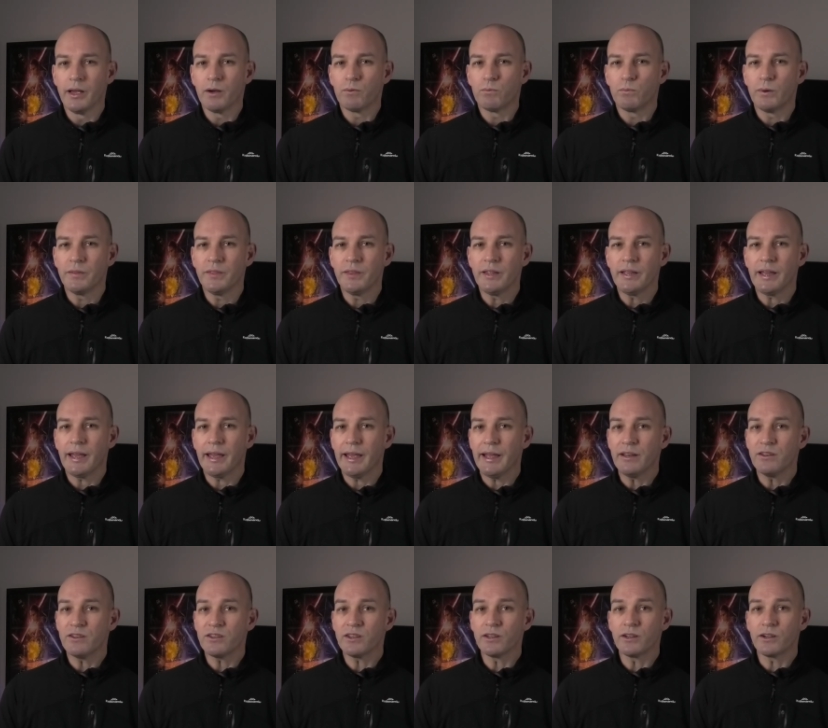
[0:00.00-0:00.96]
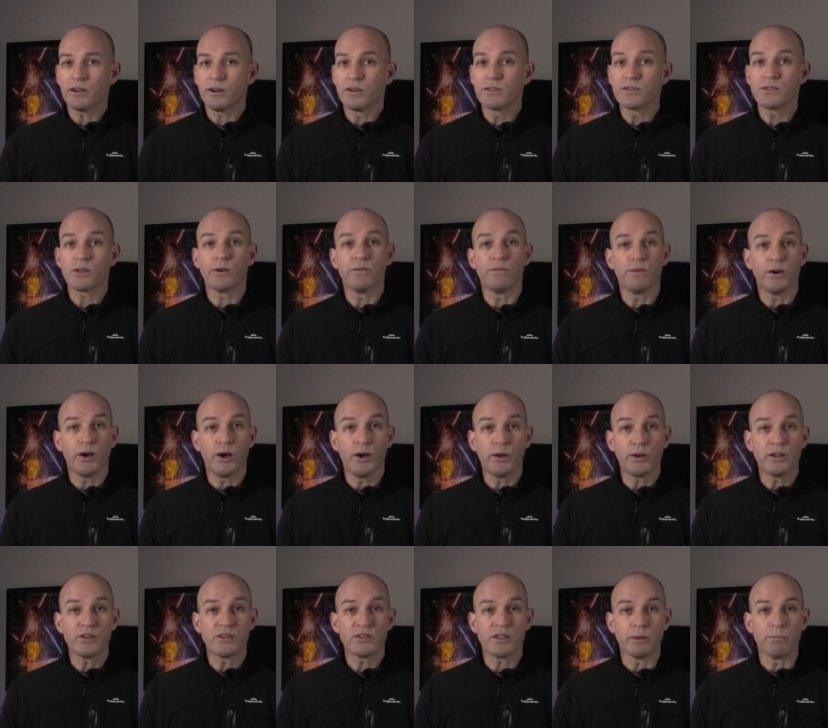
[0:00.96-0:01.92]
When the engine cost of
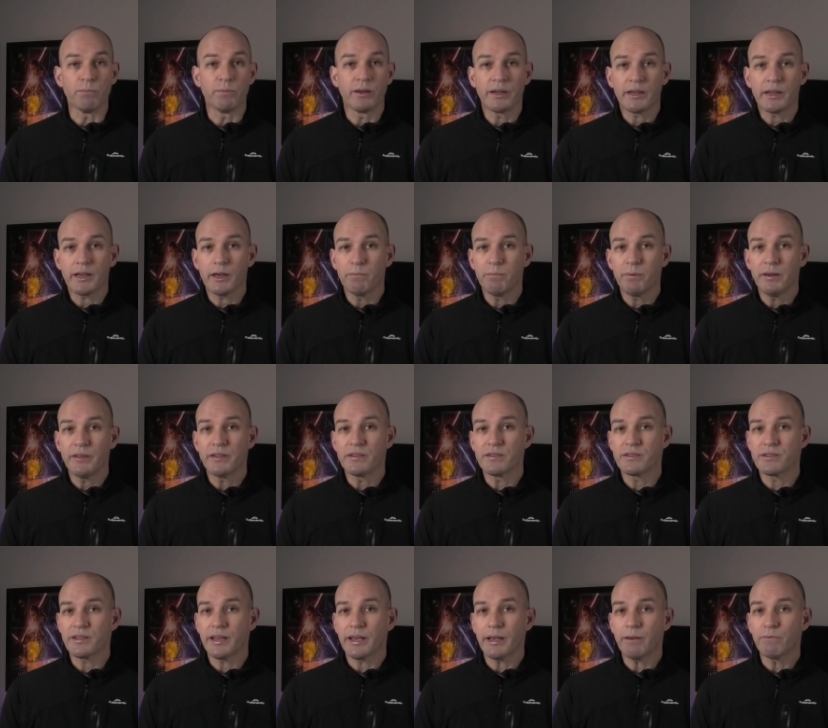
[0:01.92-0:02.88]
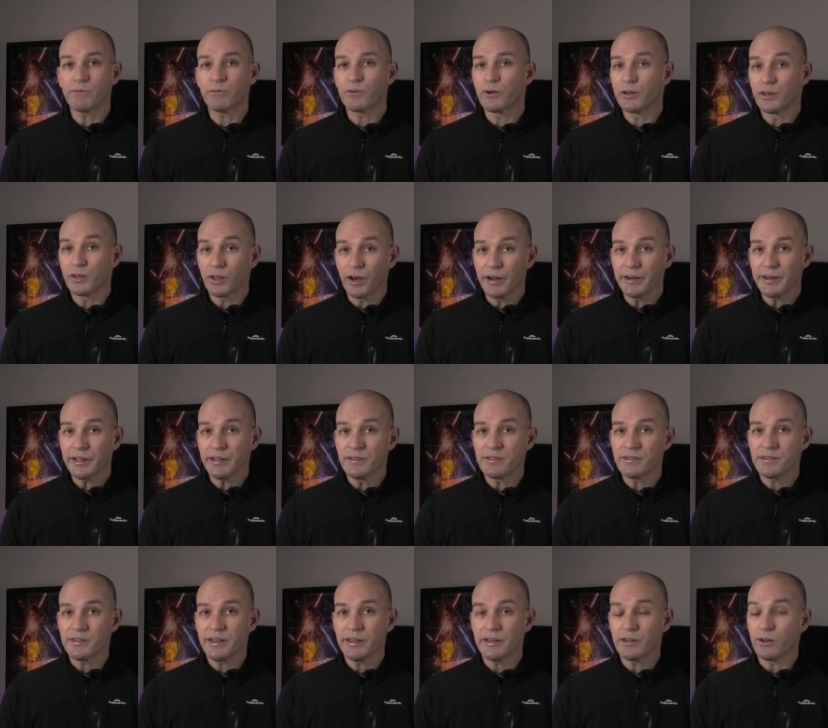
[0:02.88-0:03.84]
ownership can be the same for a
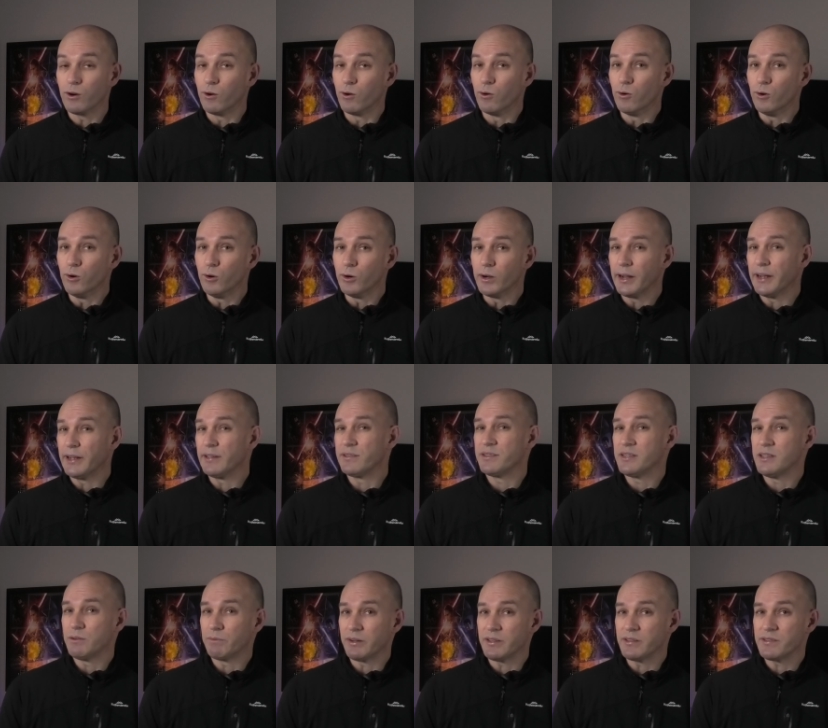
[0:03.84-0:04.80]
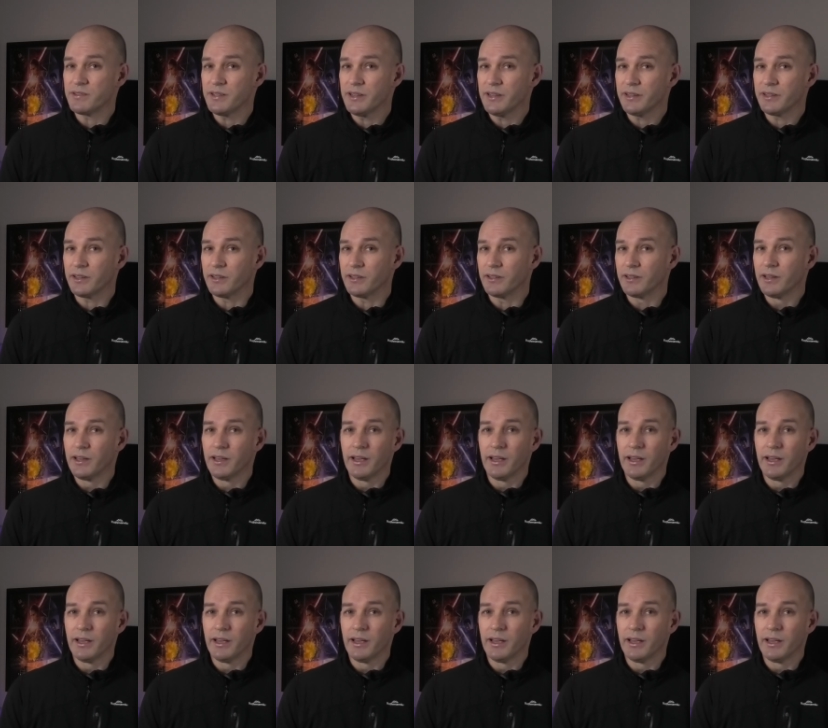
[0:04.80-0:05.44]
19-seater or a 70-seater,